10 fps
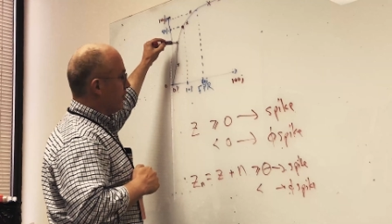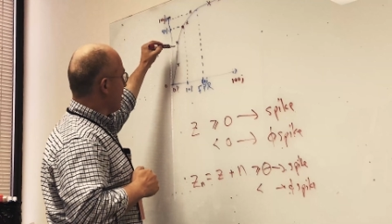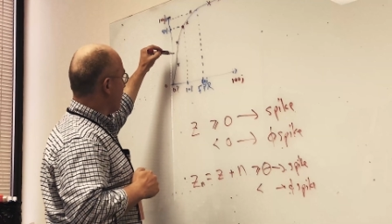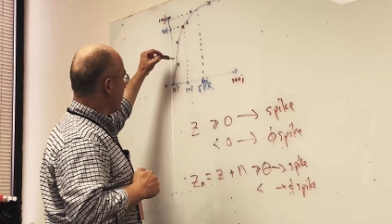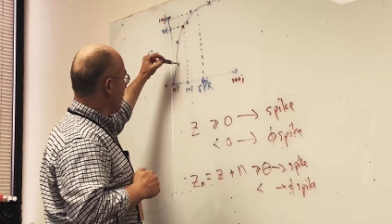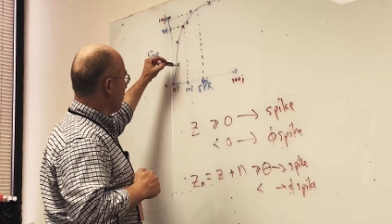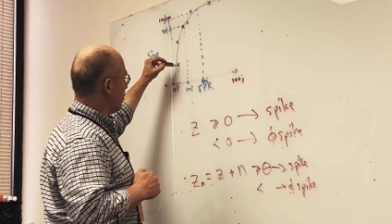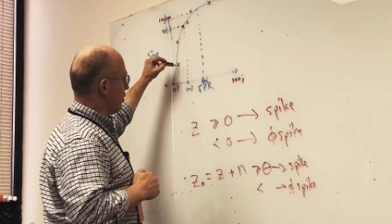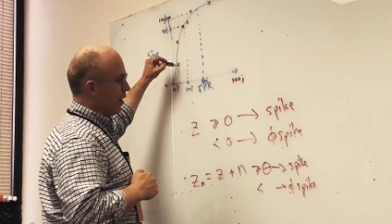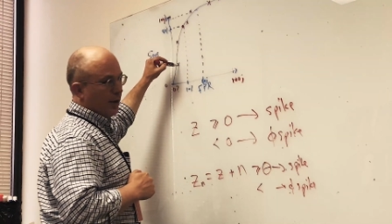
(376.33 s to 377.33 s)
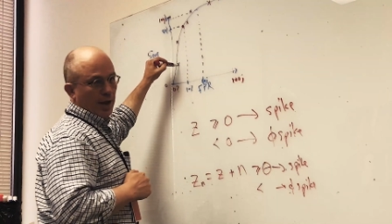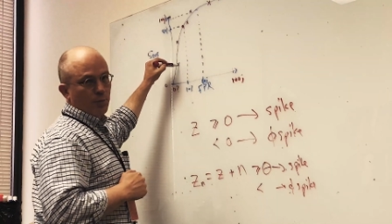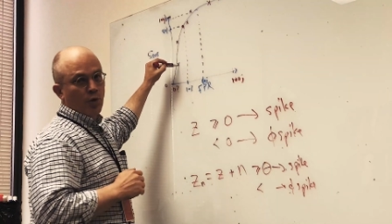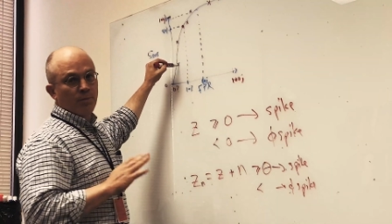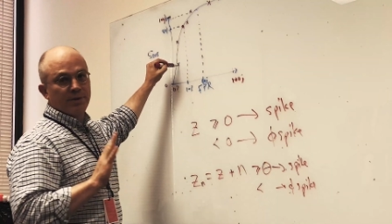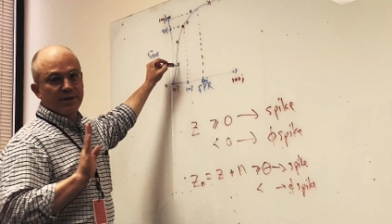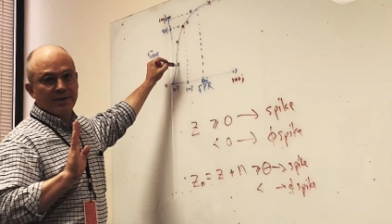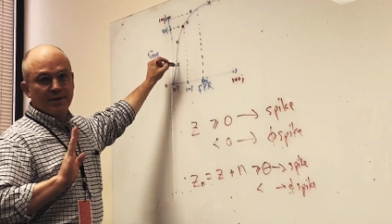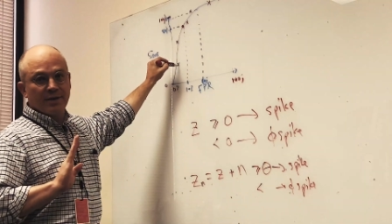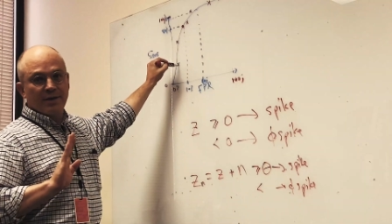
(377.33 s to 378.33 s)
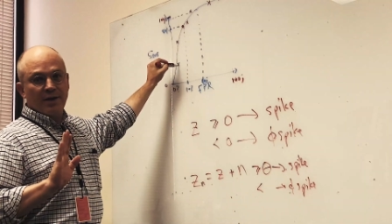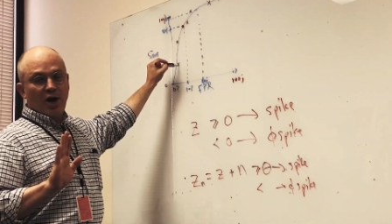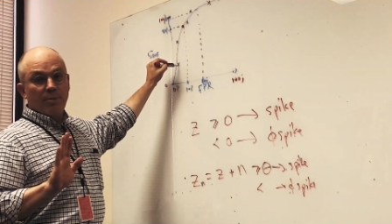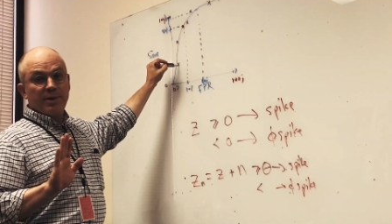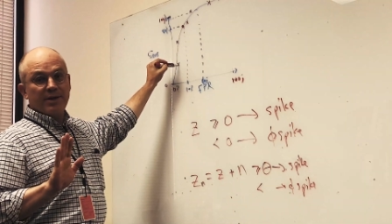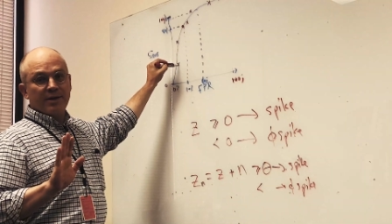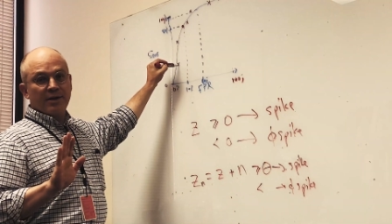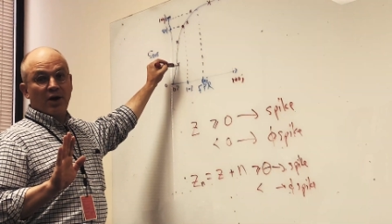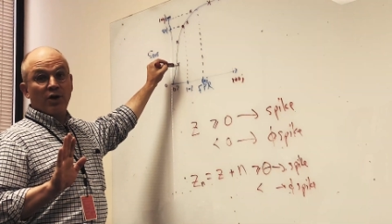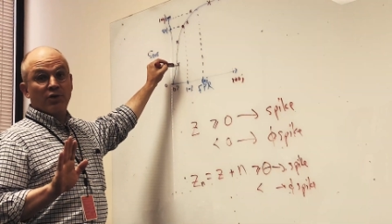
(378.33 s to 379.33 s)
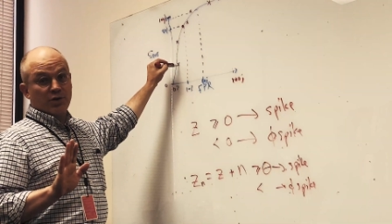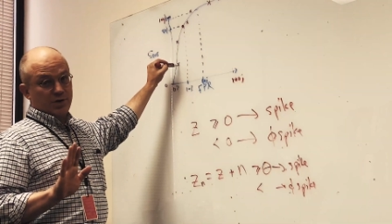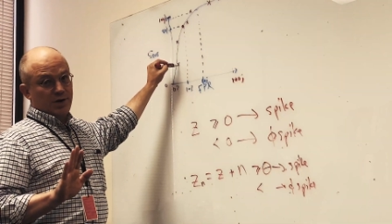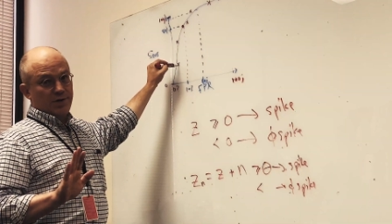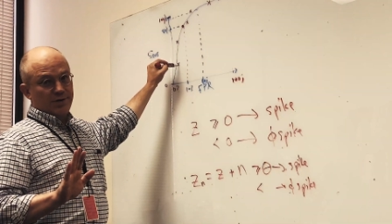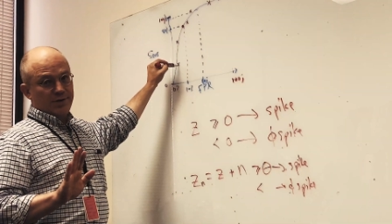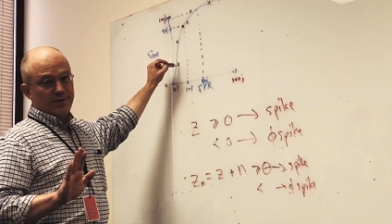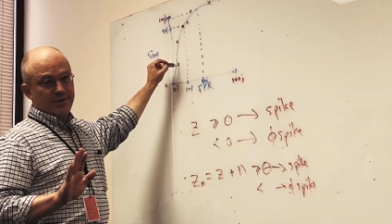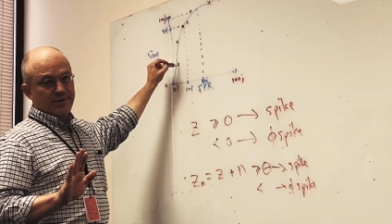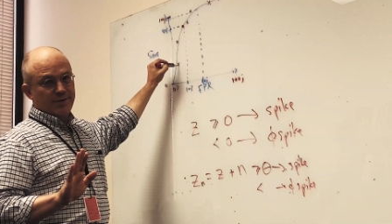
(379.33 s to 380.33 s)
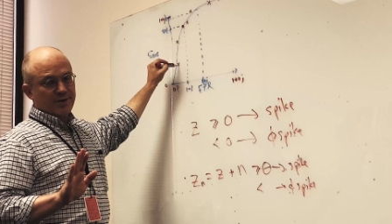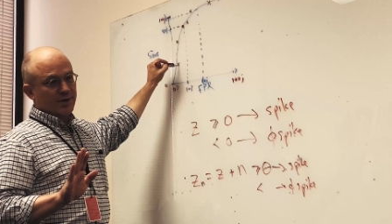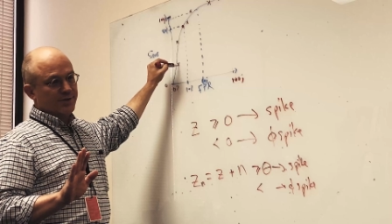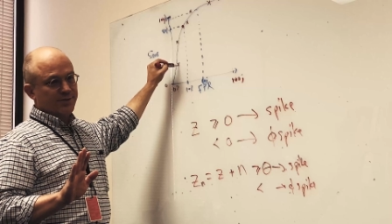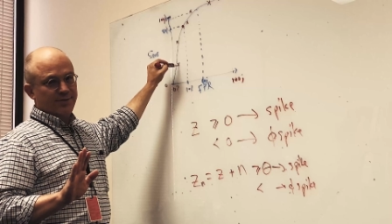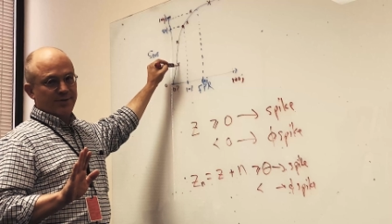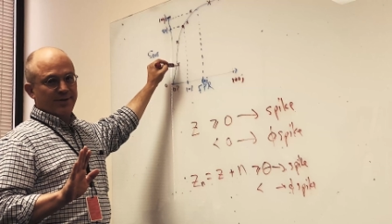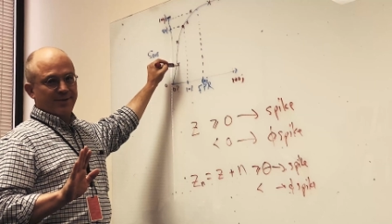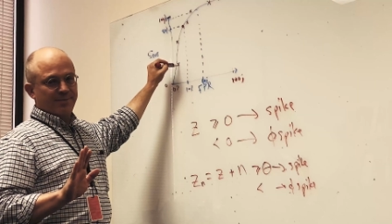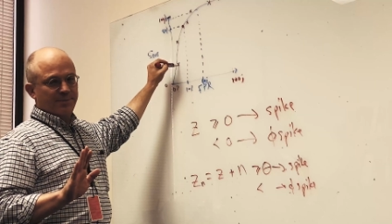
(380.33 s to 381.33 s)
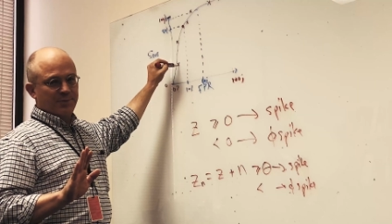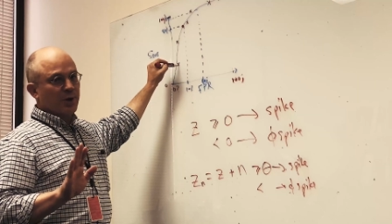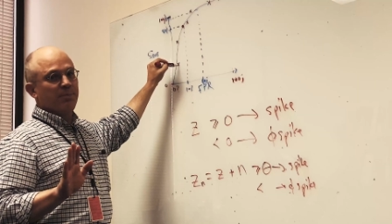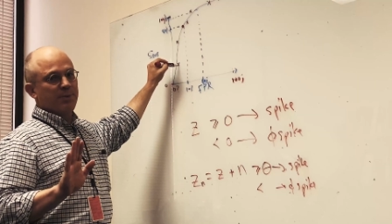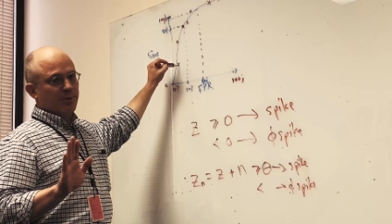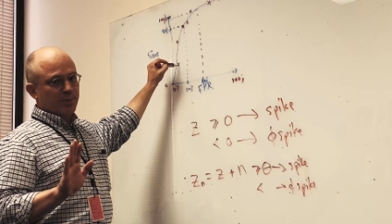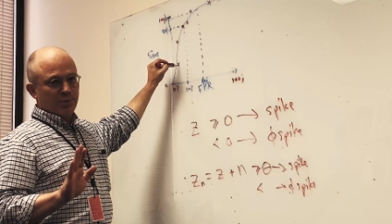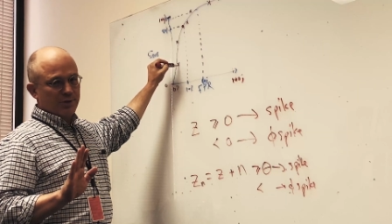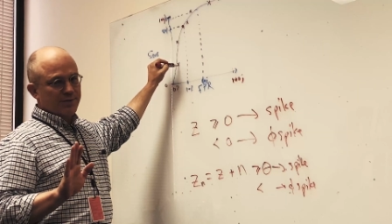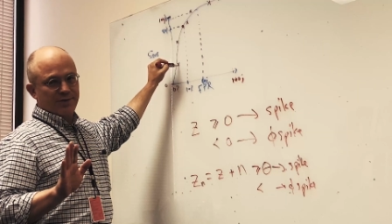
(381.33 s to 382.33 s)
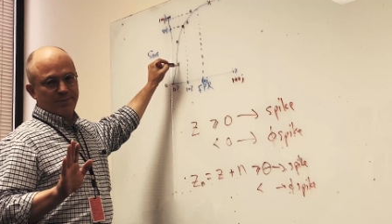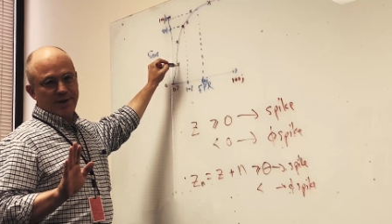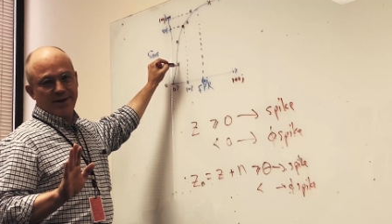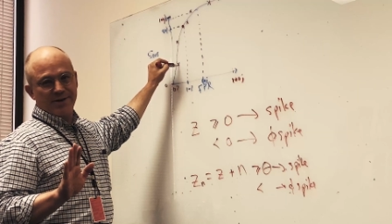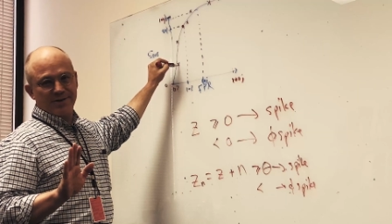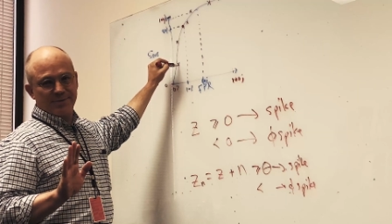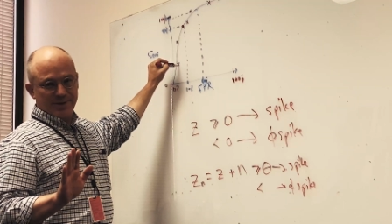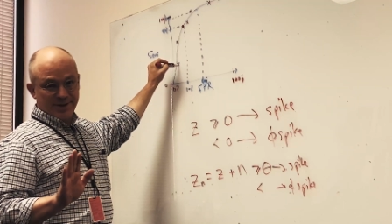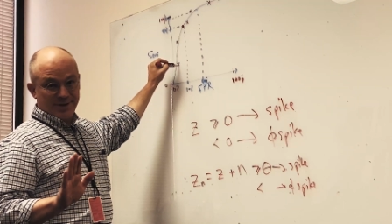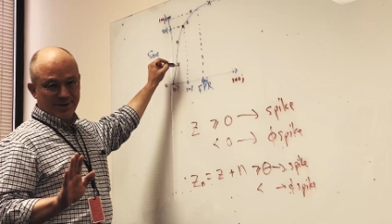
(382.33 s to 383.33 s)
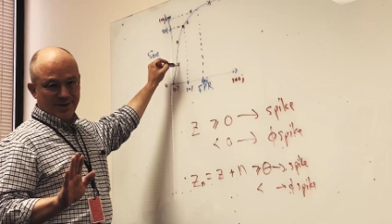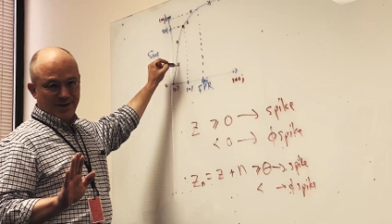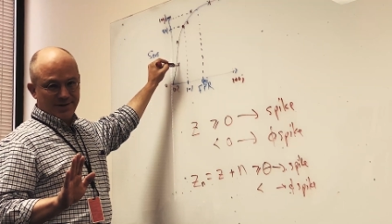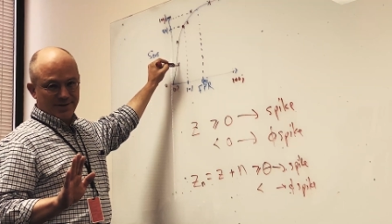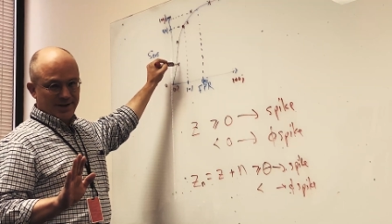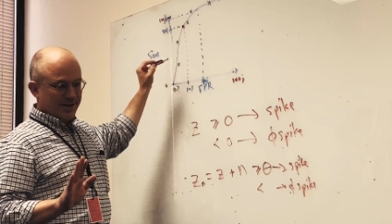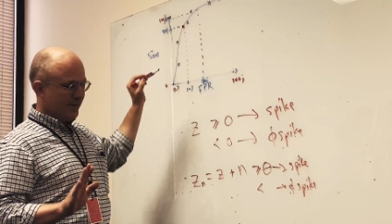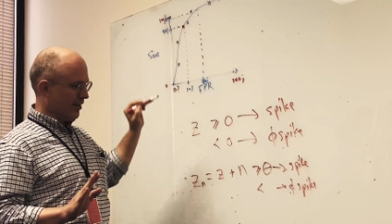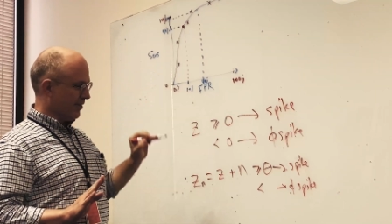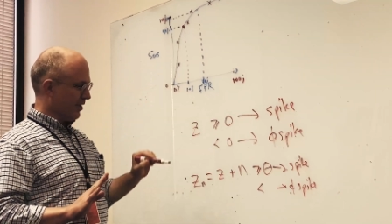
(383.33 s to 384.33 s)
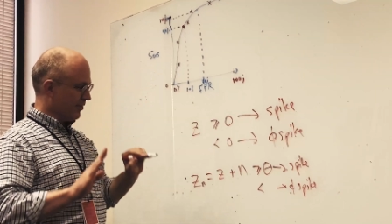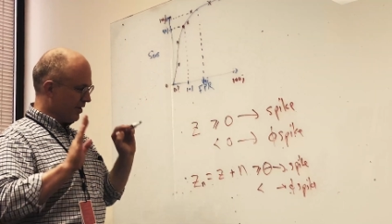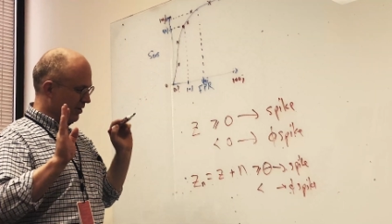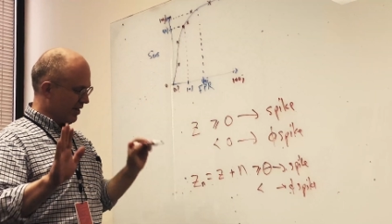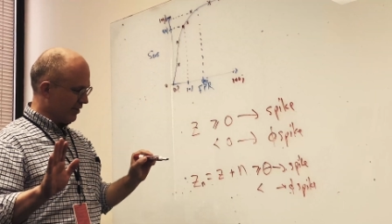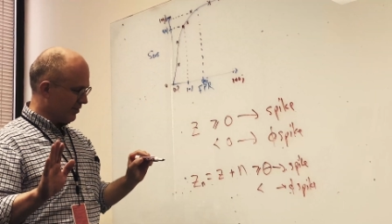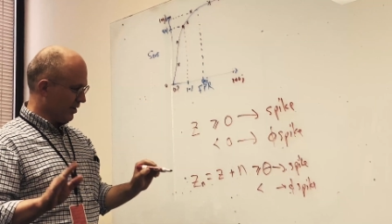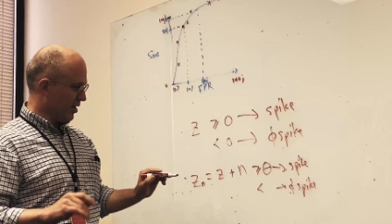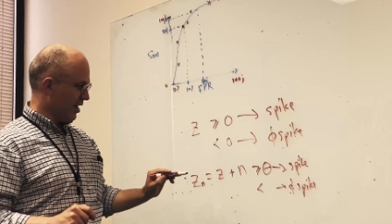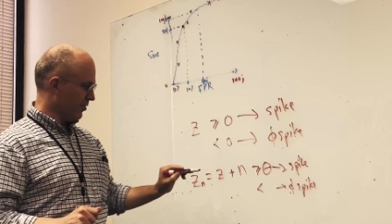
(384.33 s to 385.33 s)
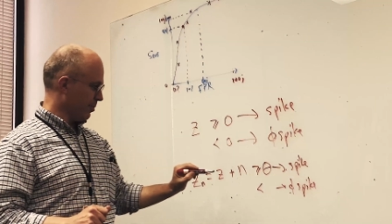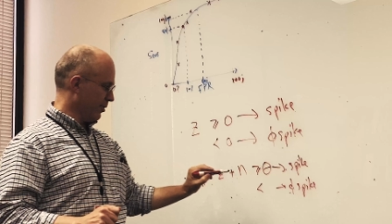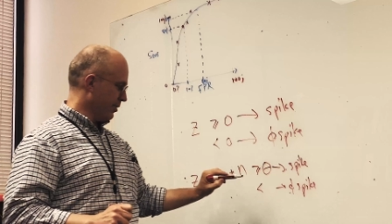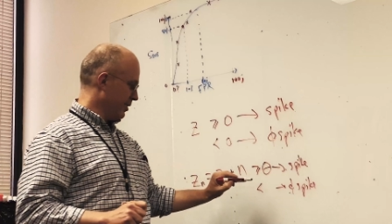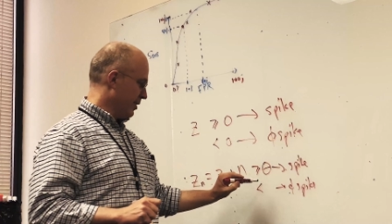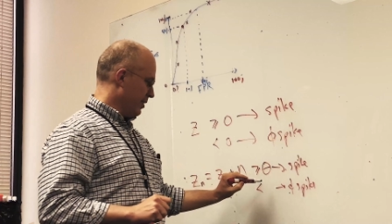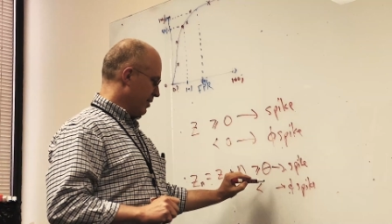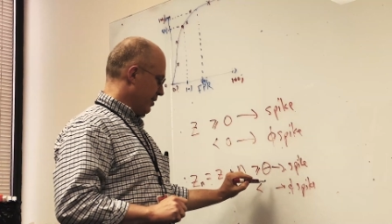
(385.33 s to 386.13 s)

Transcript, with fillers: or down here so that I, I won't be, mm-hmm. I'll be an undercaller because. Mm-hmm. Some people believe it's better to be an undercaller, right? Okay. And they, will tell you that's the gospel. Yeah.